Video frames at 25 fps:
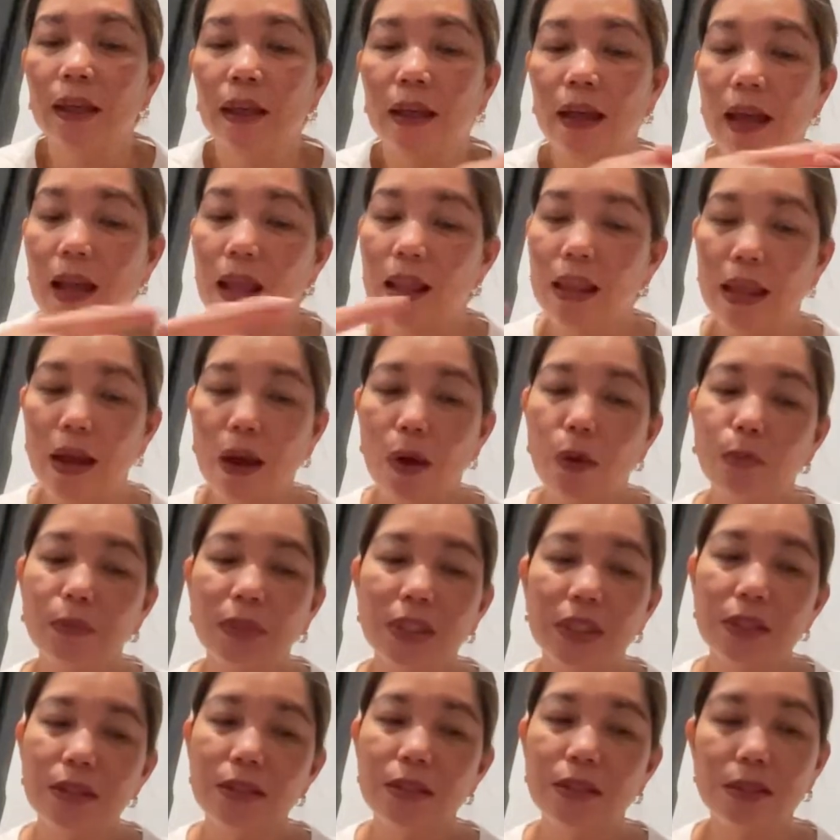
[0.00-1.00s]
allow
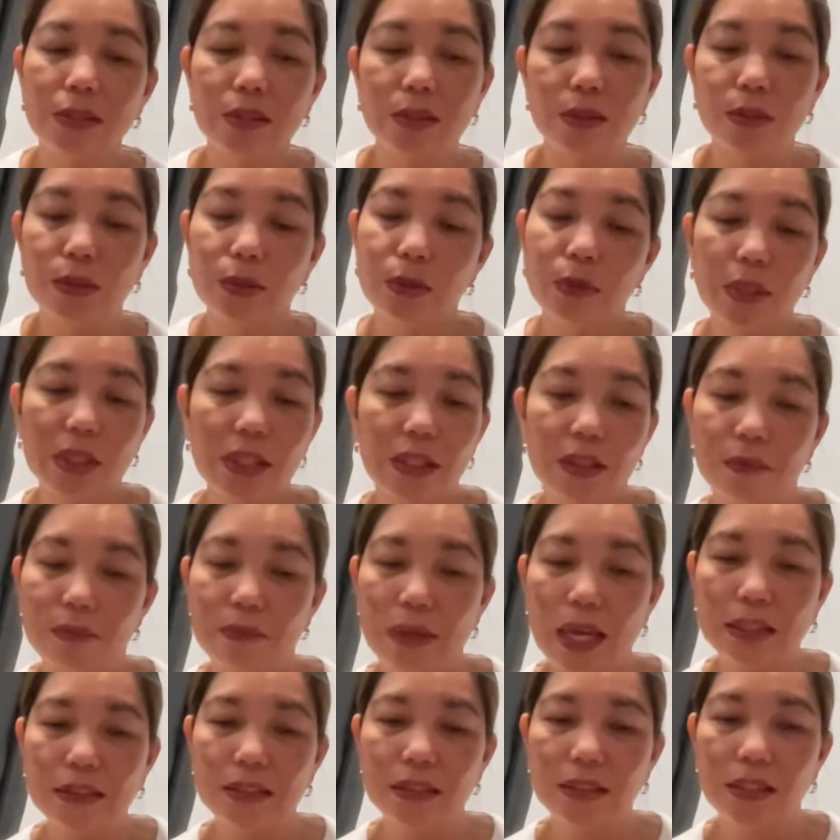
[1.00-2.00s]
me to do an
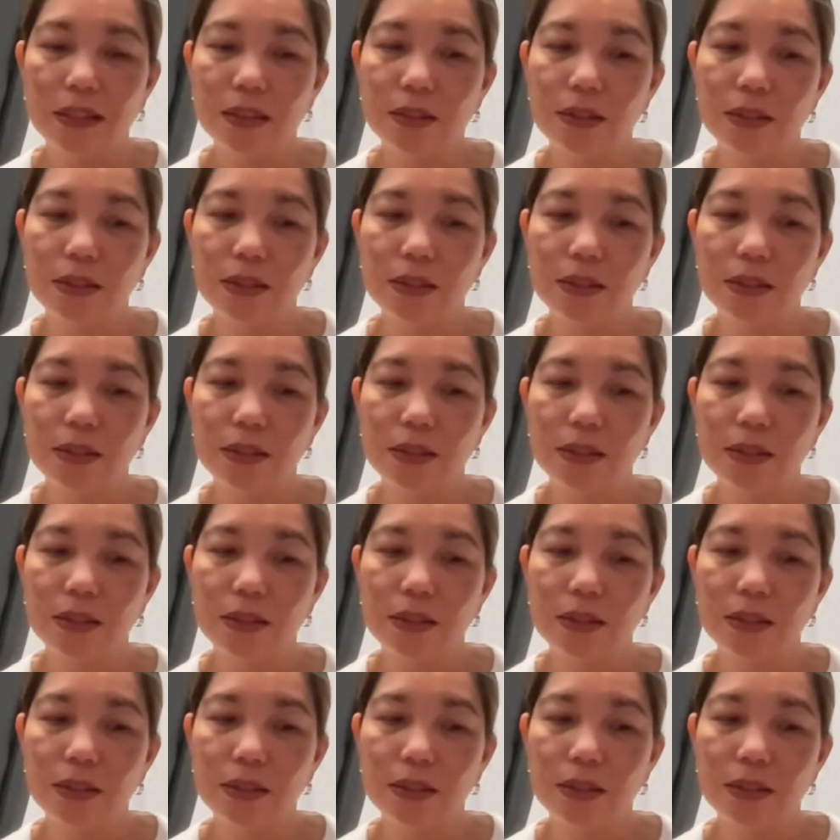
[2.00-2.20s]
unboxing